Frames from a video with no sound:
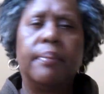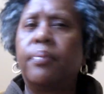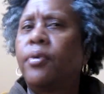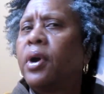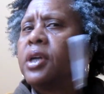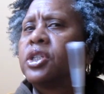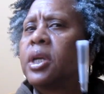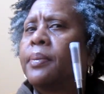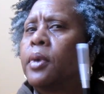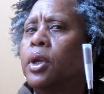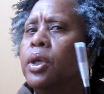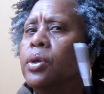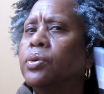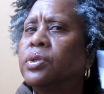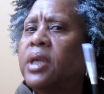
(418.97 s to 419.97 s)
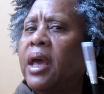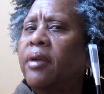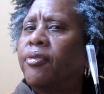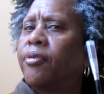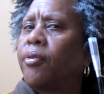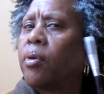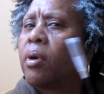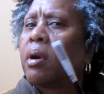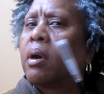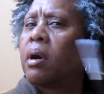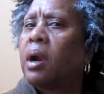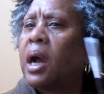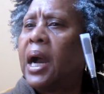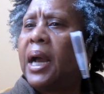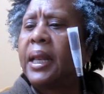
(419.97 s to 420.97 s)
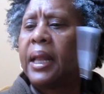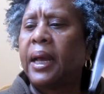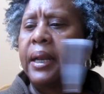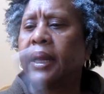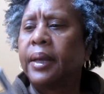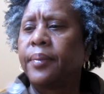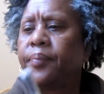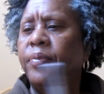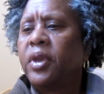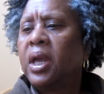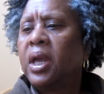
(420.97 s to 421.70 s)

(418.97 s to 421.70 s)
brush. I'm going to use that for highlighting.